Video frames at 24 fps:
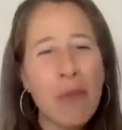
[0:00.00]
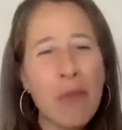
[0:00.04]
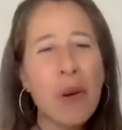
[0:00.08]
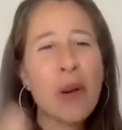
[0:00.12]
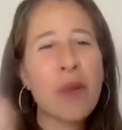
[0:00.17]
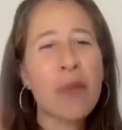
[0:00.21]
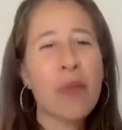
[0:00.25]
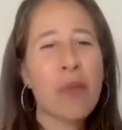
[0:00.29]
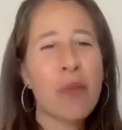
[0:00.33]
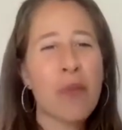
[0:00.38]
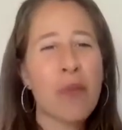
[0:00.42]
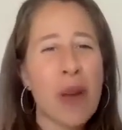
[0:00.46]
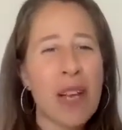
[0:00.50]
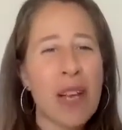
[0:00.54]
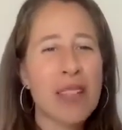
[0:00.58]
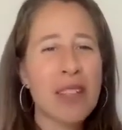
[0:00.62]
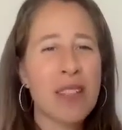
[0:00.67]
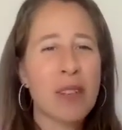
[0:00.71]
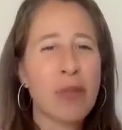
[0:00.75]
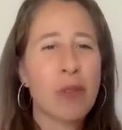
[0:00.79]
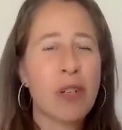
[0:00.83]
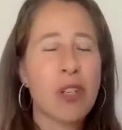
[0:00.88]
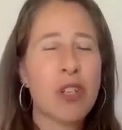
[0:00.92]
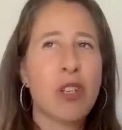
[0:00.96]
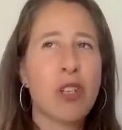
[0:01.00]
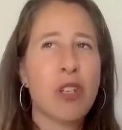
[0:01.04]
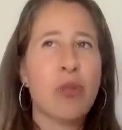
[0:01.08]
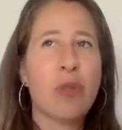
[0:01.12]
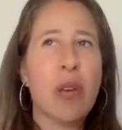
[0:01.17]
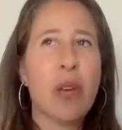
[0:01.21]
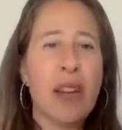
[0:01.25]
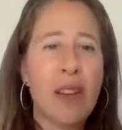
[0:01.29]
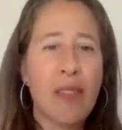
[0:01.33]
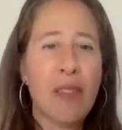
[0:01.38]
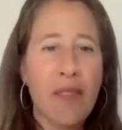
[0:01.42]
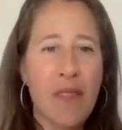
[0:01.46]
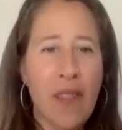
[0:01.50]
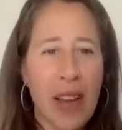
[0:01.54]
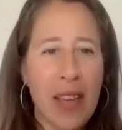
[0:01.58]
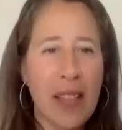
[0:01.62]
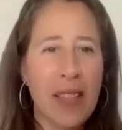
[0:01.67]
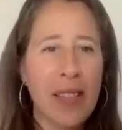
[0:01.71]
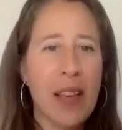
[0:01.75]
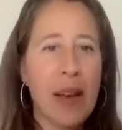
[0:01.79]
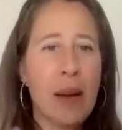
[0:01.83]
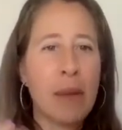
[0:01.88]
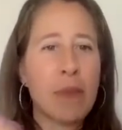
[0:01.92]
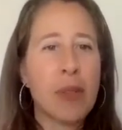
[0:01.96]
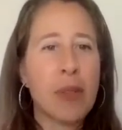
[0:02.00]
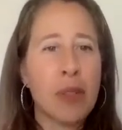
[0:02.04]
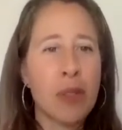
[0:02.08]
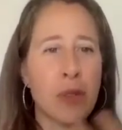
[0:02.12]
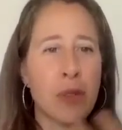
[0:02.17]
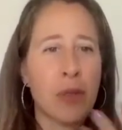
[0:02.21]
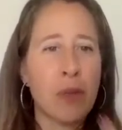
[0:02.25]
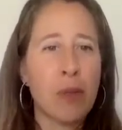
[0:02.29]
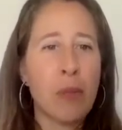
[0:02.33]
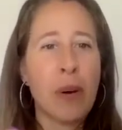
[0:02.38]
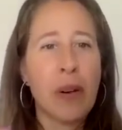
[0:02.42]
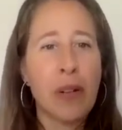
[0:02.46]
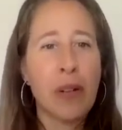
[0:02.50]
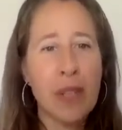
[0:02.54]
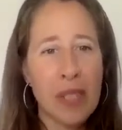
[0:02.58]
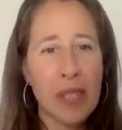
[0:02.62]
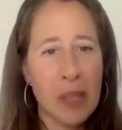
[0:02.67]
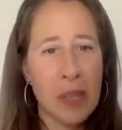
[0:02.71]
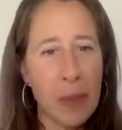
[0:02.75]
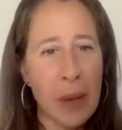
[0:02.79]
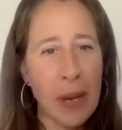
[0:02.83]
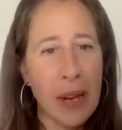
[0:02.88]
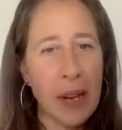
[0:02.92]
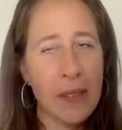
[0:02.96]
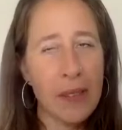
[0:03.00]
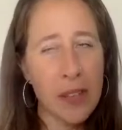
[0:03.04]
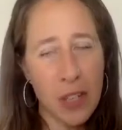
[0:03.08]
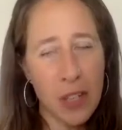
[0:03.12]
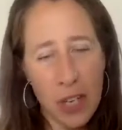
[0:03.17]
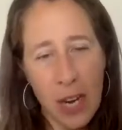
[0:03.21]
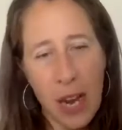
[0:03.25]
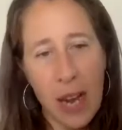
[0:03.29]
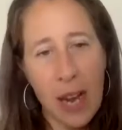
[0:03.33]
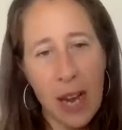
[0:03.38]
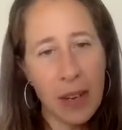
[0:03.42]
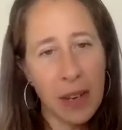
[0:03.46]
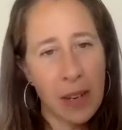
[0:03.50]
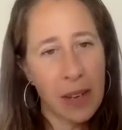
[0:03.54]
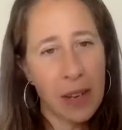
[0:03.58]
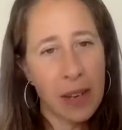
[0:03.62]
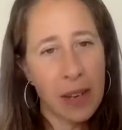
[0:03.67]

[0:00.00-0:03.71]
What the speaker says: What are the ways in which you can invite them to participate in the chat